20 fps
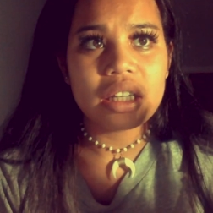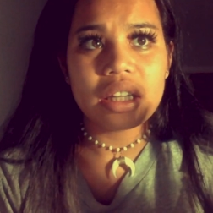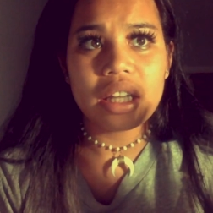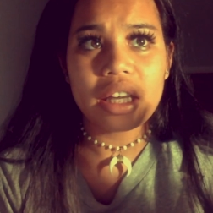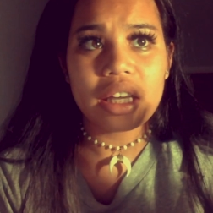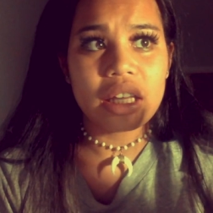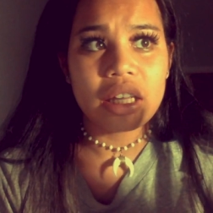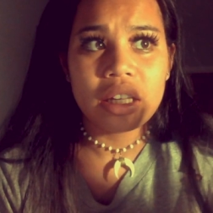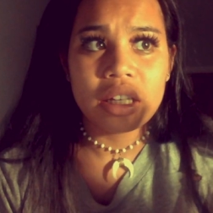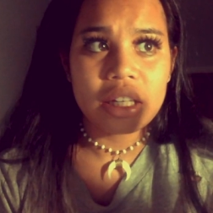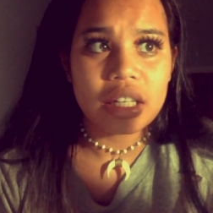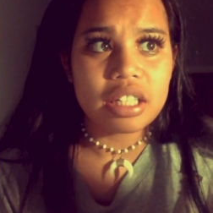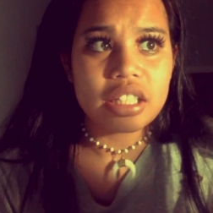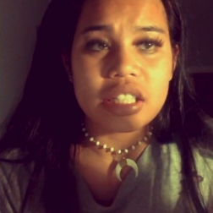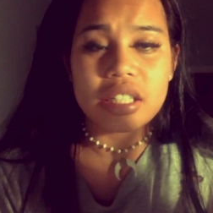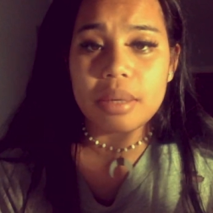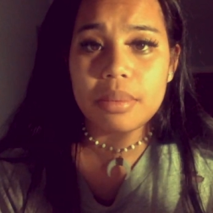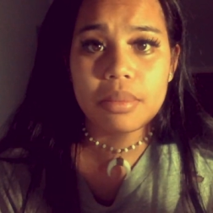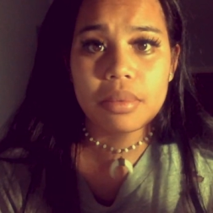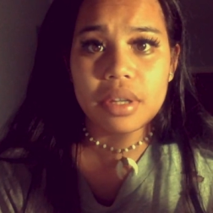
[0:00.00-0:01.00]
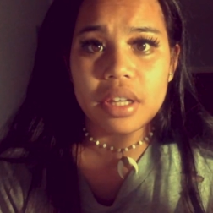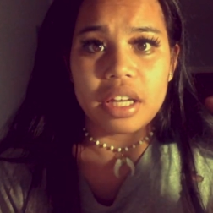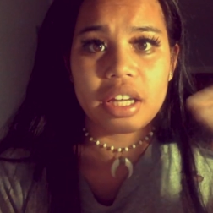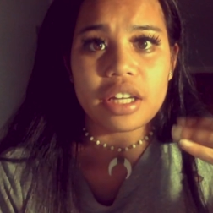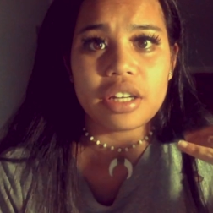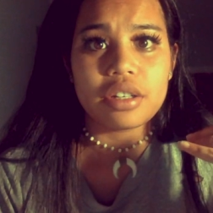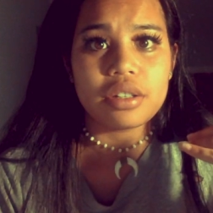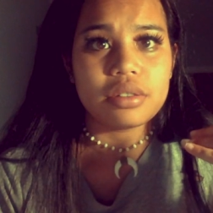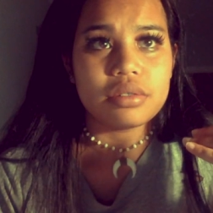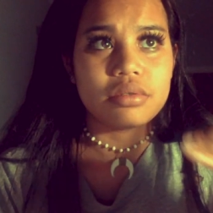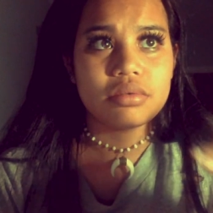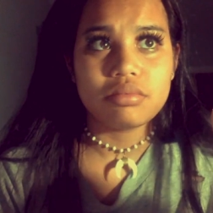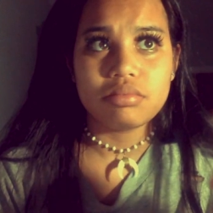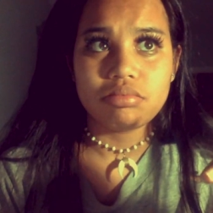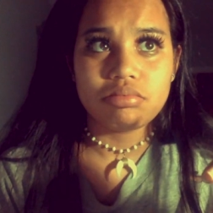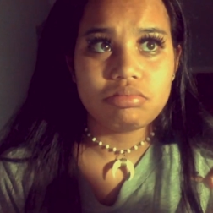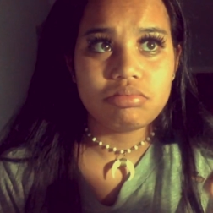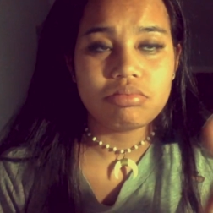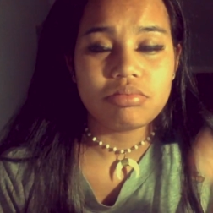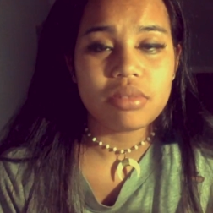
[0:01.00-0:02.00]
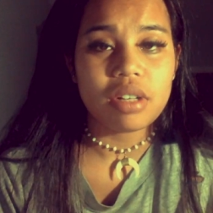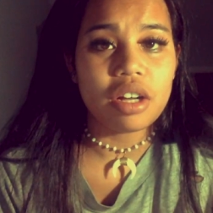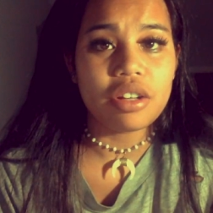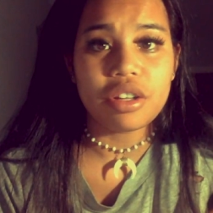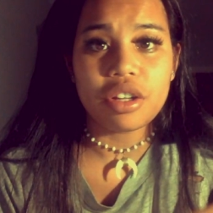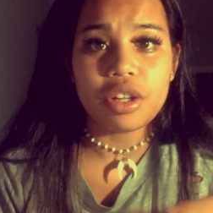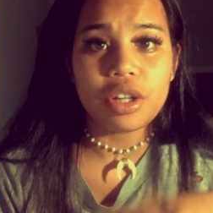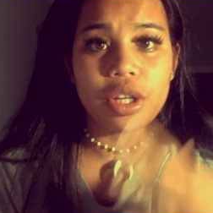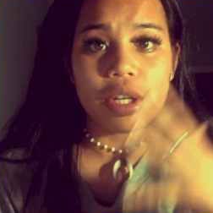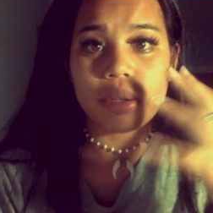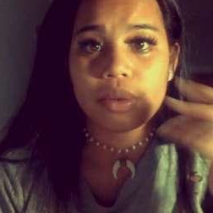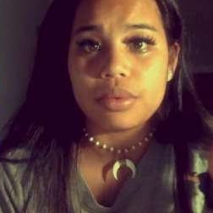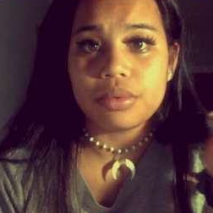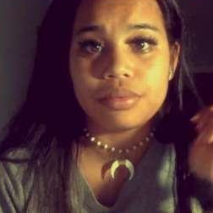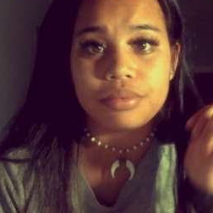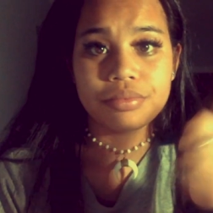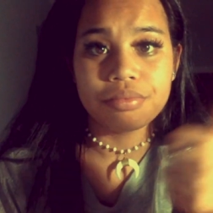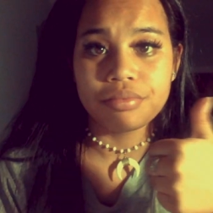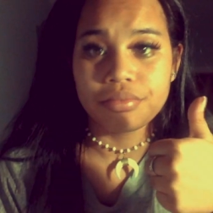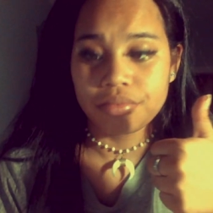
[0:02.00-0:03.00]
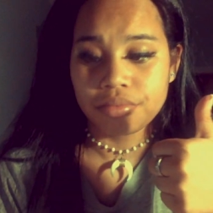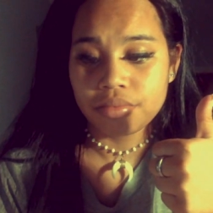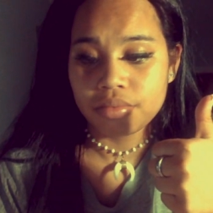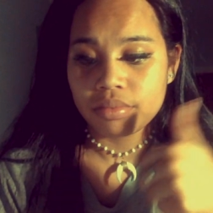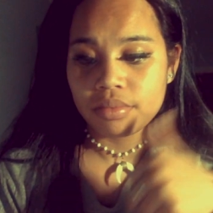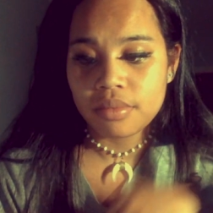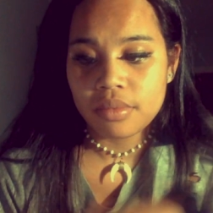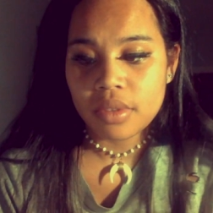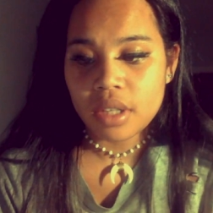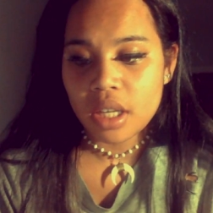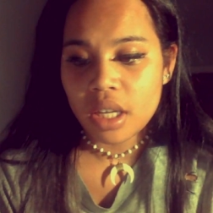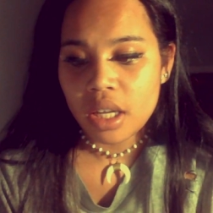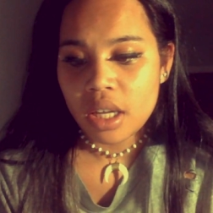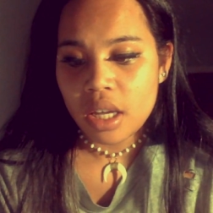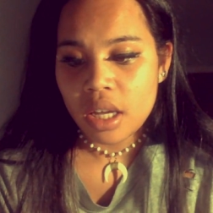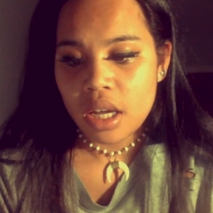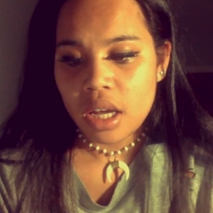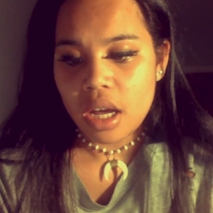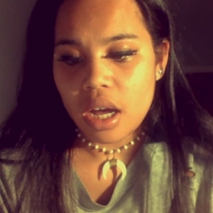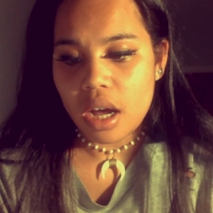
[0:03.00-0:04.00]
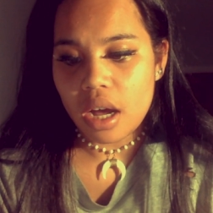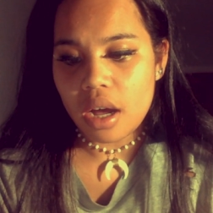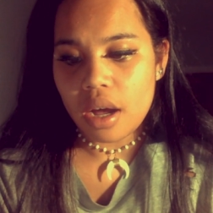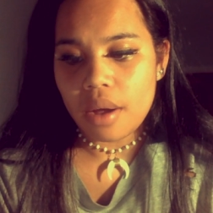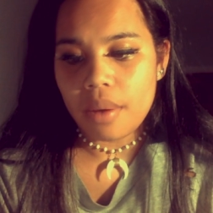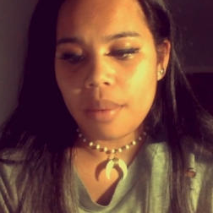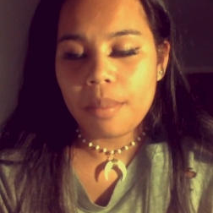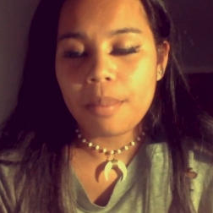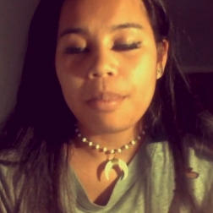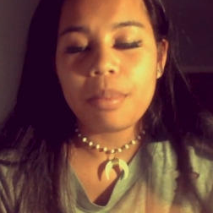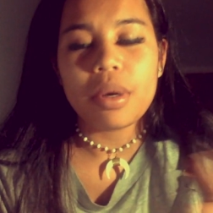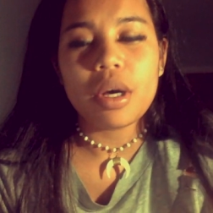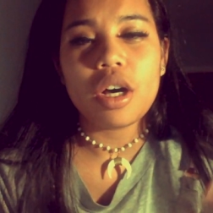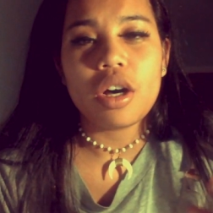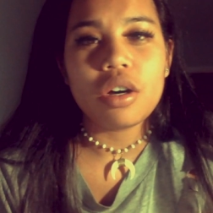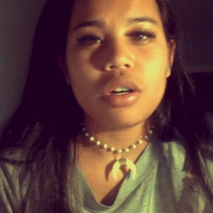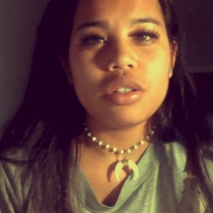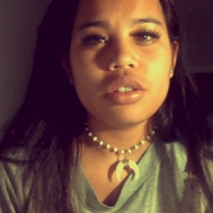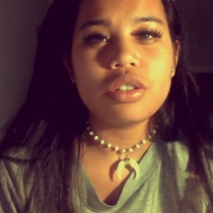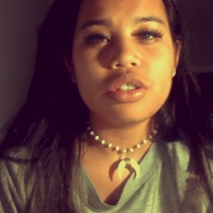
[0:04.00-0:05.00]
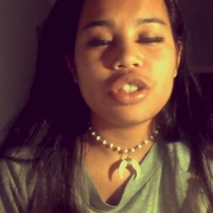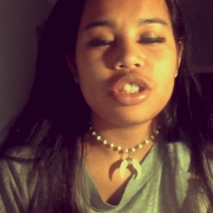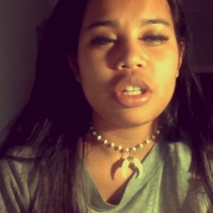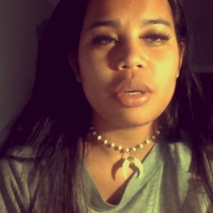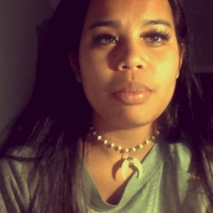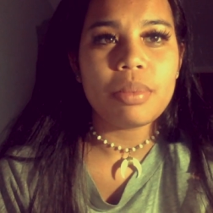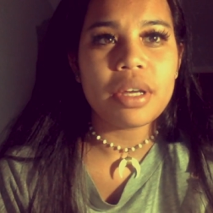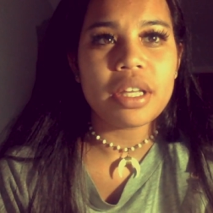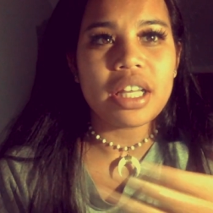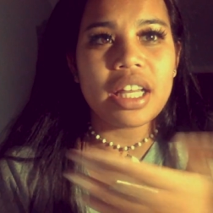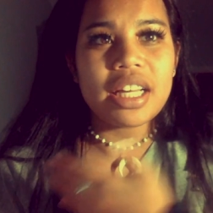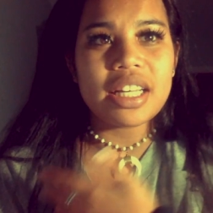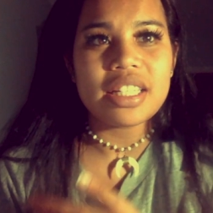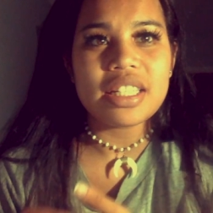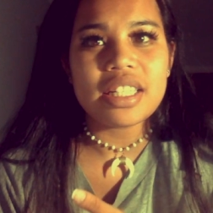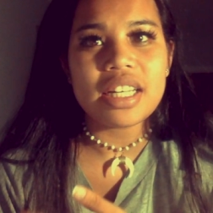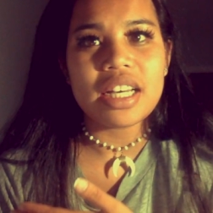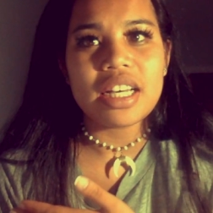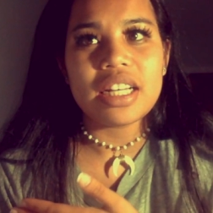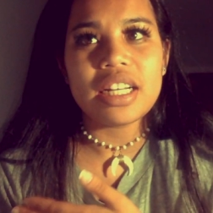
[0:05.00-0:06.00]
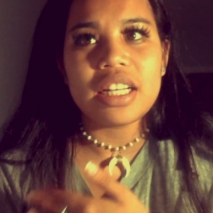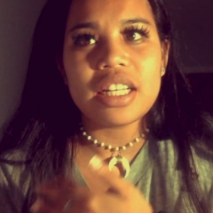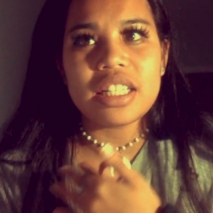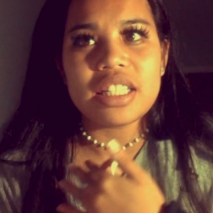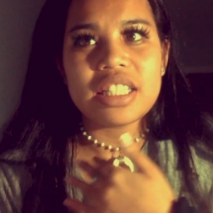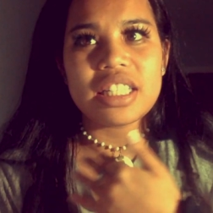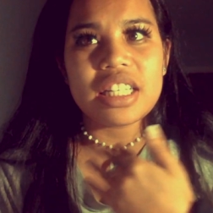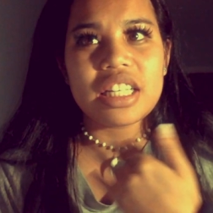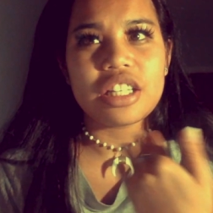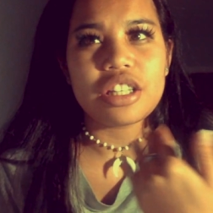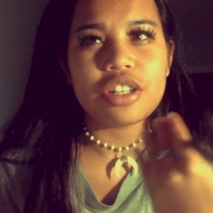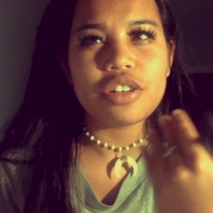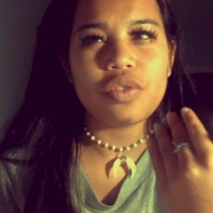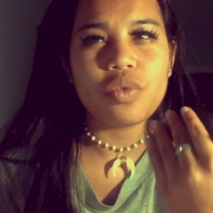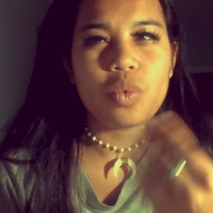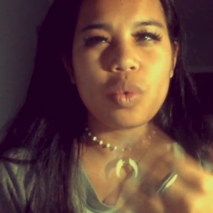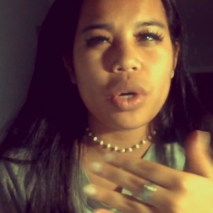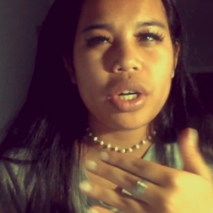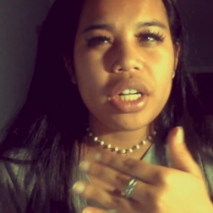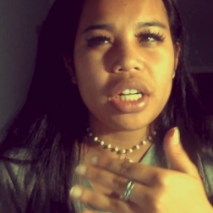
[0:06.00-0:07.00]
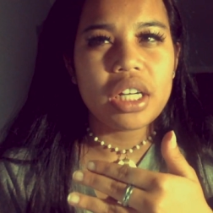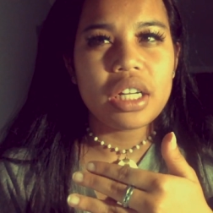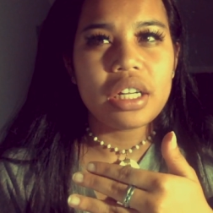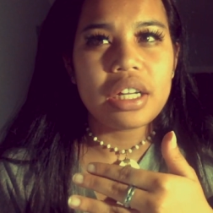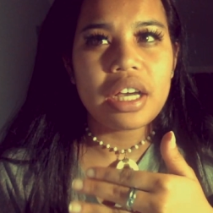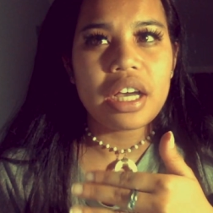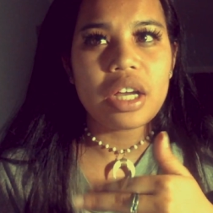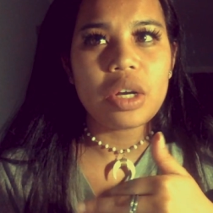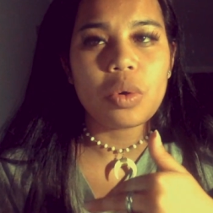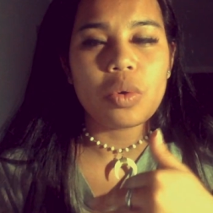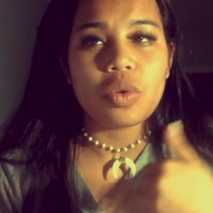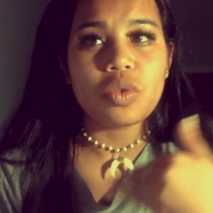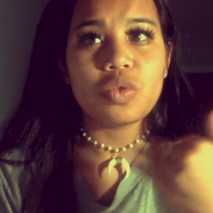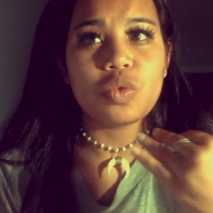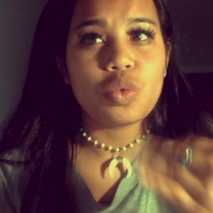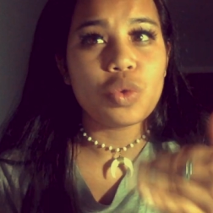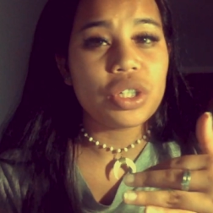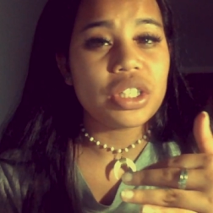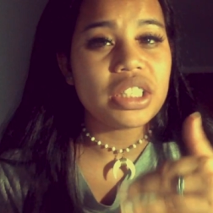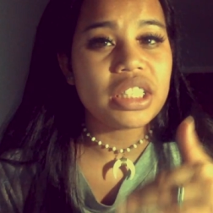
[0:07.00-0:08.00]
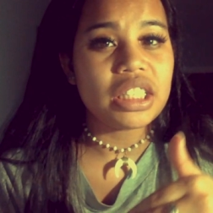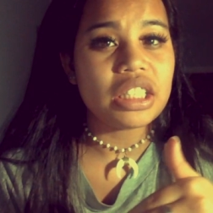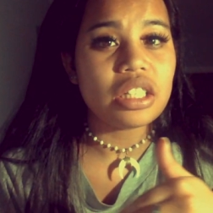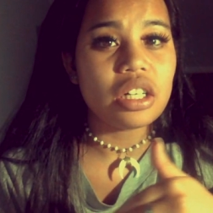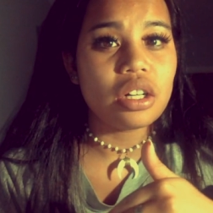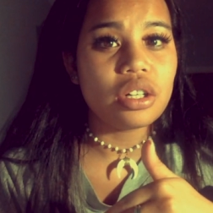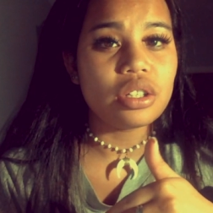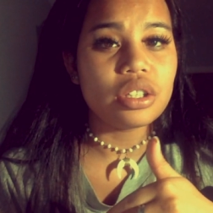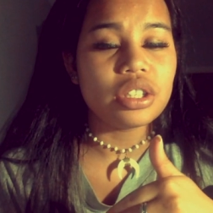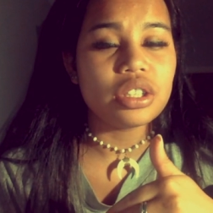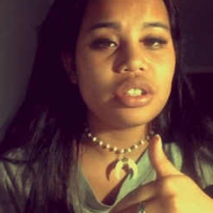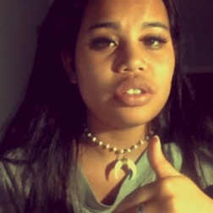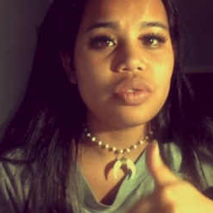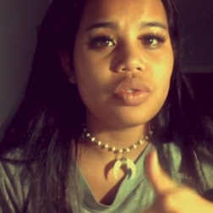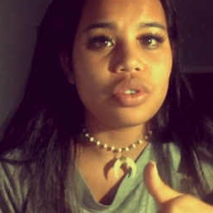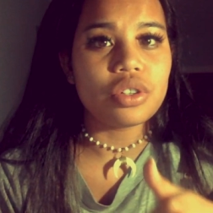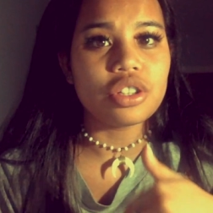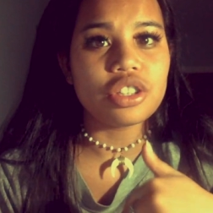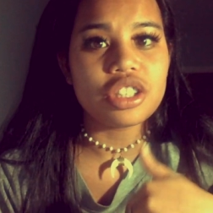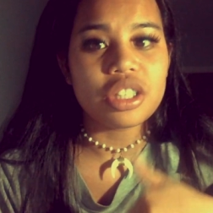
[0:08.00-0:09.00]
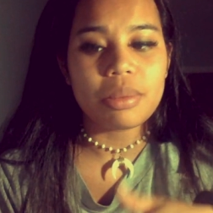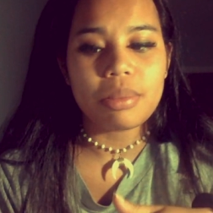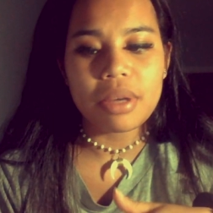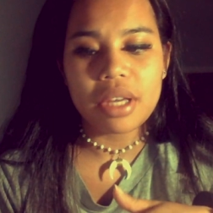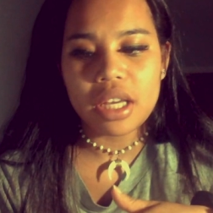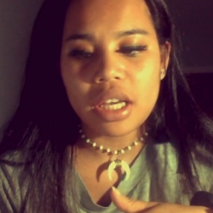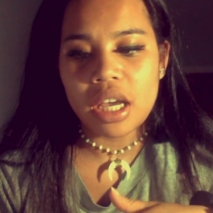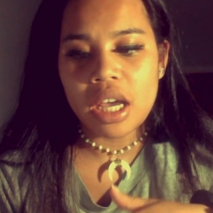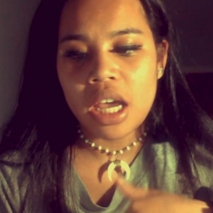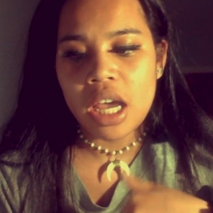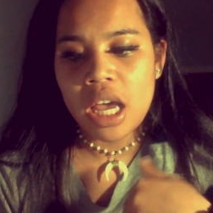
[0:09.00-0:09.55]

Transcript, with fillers: like it's up like on the low. Um, but also shipping, like I said, it's either $4.99 or $14 for shipping